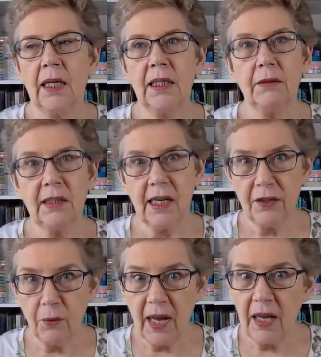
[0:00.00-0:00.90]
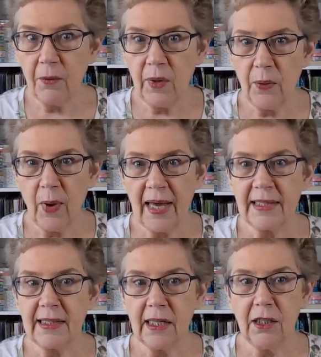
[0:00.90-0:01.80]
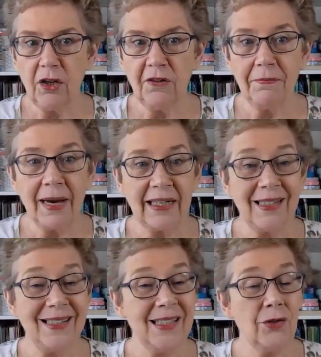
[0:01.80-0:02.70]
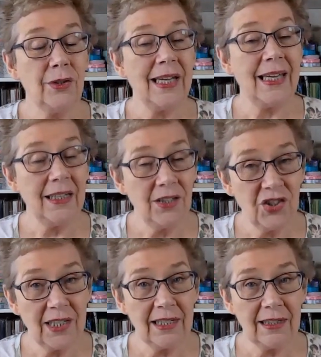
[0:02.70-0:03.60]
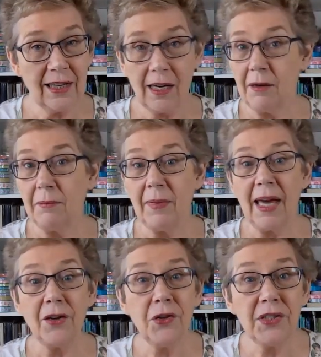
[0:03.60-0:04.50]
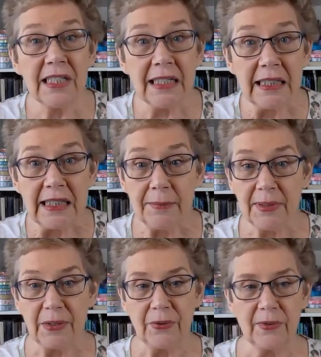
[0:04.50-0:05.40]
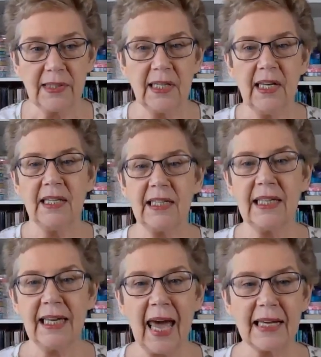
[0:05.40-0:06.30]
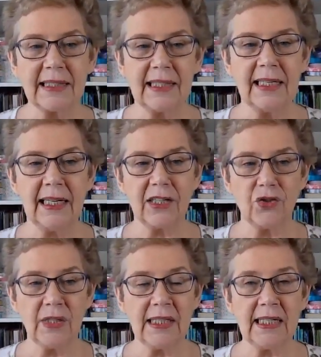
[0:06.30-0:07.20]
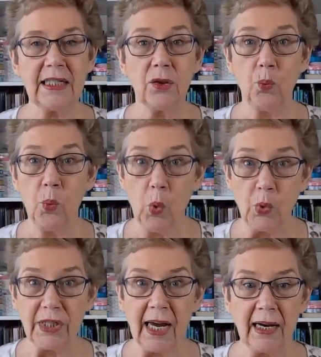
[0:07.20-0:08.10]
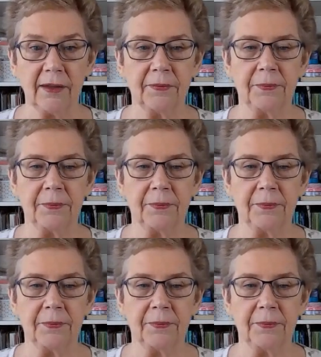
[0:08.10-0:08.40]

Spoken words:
Now, another way we waste a lot of money is on energy, our utility bills, the gas, the electricity, the water.